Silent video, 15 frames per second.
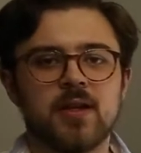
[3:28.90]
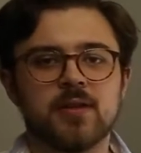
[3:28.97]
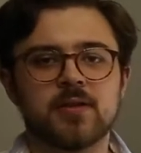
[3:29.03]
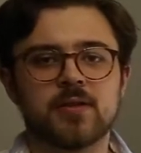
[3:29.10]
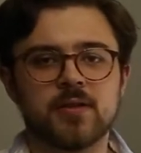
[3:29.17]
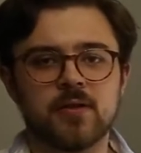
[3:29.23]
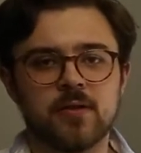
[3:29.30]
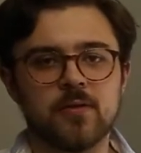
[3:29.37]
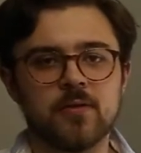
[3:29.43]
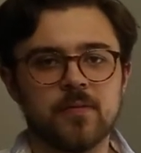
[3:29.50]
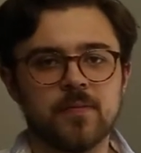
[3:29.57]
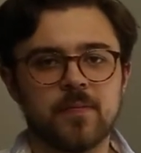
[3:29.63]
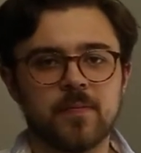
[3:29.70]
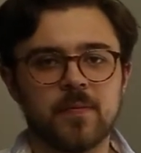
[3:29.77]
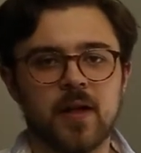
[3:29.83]
So
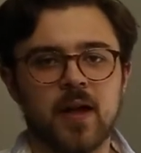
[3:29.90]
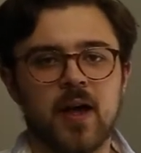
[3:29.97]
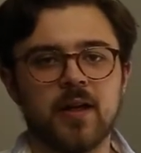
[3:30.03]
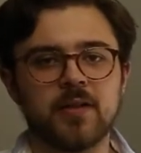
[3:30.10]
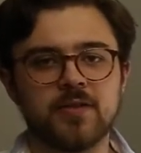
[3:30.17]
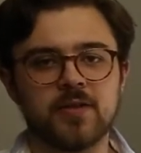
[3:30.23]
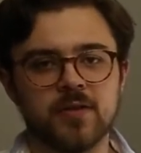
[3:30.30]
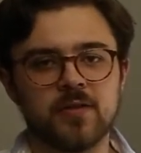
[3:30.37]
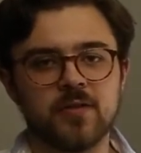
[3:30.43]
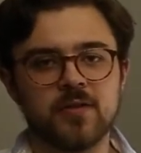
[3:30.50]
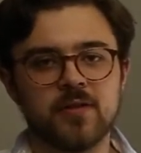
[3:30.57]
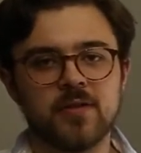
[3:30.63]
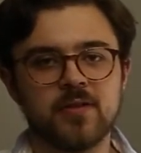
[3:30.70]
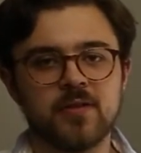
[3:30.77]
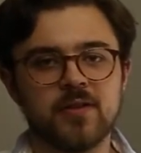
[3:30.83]
I
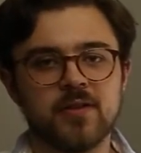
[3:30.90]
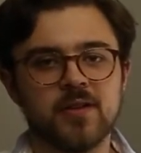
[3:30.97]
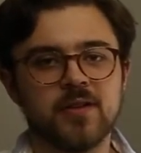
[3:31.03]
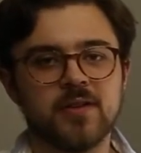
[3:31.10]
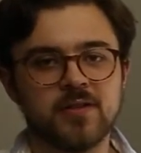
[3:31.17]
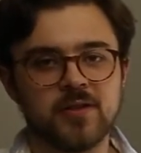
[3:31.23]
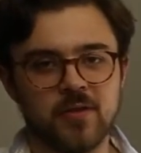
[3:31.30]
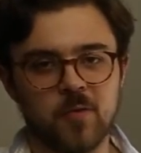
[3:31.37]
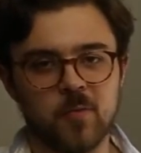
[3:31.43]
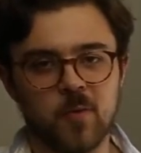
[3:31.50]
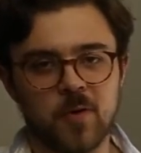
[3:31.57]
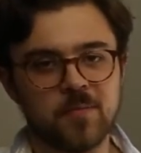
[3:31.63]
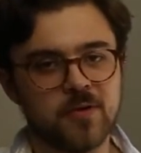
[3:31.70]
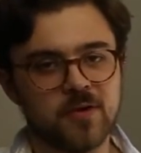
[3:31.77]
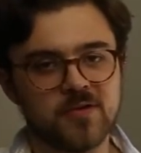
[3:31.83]
turn to the
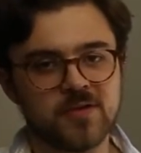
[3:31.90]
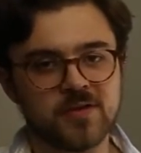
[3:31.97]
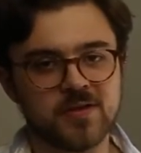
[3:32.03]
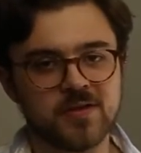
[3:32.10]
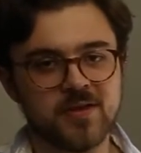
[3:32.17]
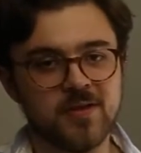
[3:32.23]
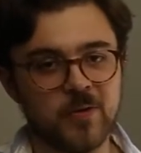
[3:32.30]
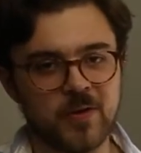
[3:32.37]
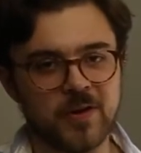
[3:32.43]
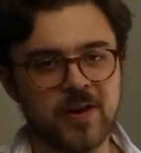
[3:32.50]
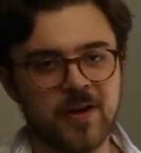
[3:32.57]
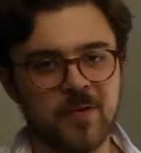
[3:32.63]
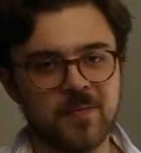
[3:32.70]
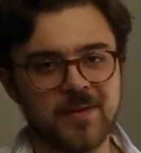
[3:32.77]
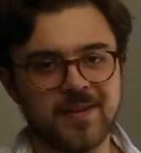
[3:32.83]
one person who can
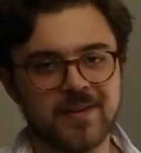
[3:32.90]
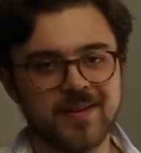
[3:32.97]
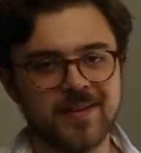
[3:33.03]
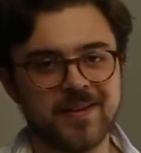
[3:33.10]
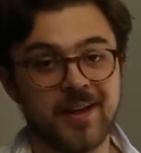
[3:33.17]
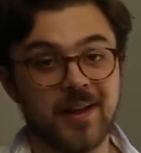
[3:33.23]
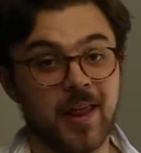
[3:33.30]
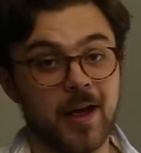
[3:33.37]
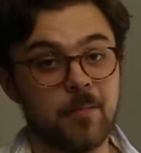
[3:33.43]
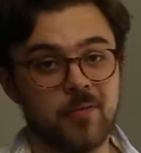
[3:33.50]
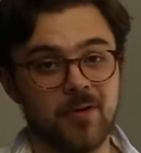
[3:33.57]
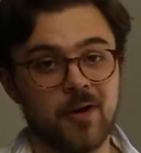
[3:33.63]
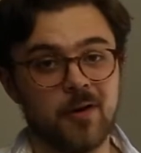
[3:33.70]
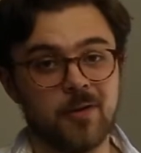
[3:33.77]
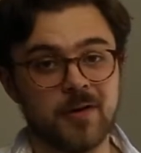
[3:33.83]
help me, a
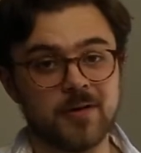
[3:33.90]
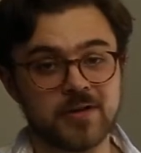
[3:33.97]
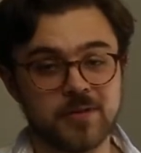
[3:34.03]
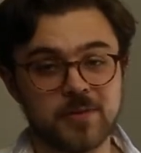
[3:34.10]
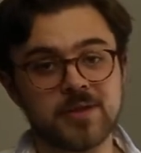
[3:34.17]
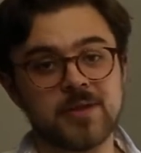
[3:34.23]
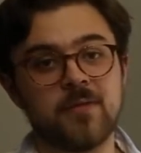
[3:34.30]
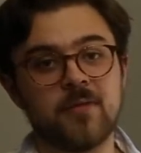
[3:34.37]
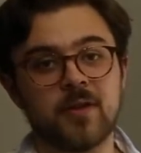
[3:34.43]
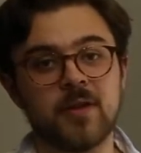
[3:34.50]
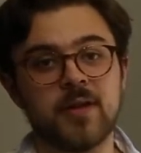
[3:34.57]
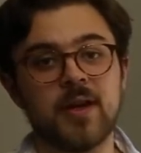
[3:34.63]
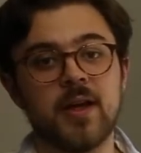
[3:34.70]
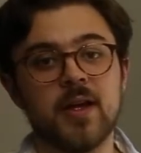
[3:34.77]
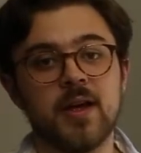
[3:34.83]
librarian,
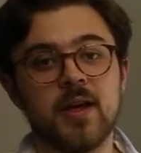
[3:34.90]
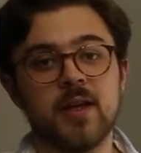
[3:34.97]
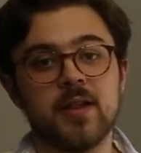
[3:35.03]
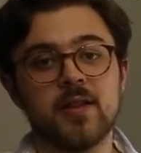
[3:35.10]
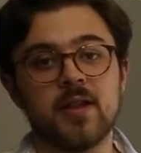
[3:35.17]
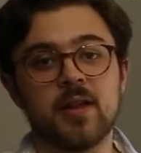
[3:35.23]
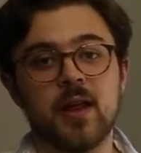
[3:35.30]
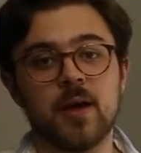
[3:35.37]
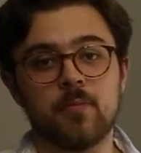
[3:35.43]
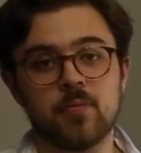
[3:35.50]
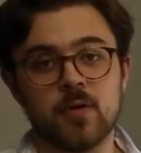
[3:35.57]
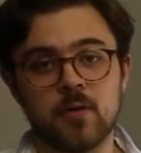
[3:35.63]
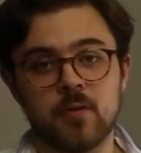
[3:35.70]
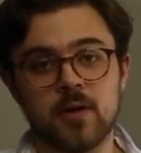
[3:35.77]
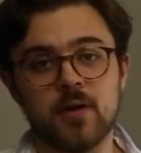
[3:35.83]
specifically the
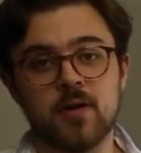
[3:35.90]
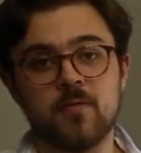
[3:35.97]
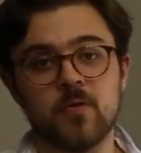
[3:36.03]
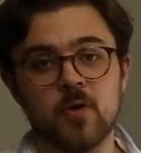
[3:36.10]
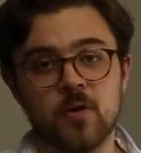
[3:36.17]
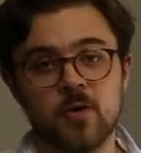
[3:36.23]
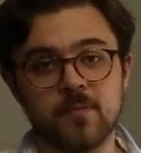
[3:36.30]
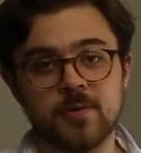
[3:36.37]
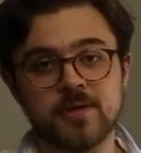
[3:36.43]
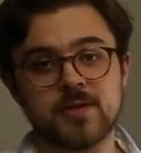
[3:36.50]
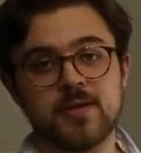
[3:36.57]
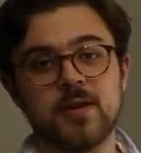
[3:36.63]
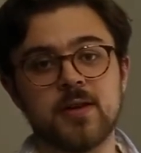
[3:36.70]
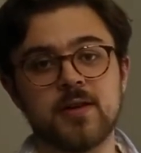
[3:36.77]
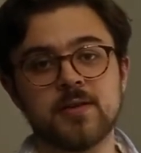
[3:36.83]
librarian of urban
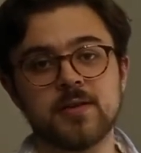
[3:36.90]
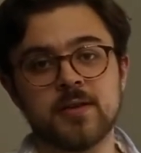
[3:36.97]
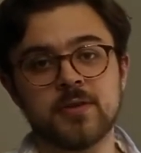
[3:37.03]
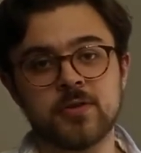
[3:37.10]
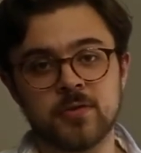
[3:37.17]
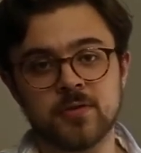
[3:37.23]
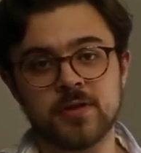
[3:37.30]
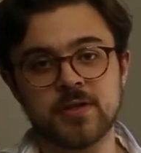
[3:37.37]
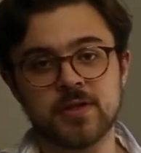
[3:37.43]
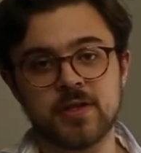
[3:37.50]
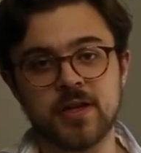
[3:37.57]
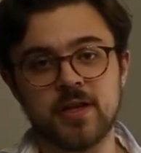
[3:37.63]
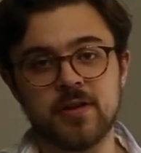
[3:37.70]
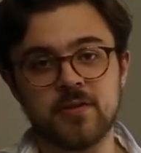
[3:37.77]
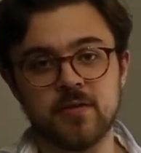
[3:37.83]
studies at Georgia
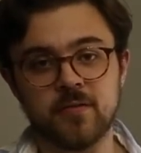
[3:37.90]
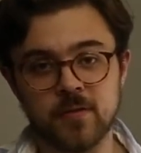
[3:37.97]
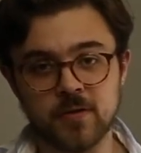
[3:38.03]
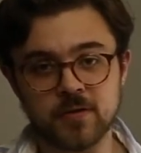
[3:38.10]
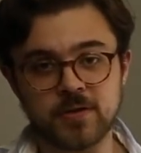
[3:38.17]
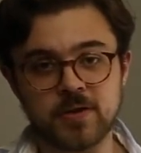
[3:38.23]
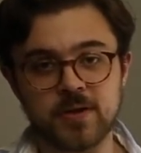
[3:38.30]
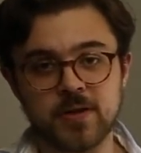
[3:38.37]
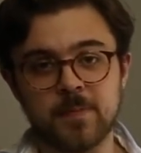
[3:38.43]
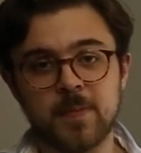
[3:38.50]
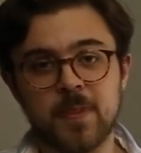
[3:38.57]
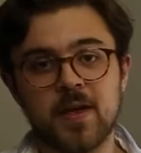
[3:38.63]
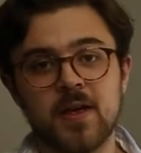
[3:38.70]
State University.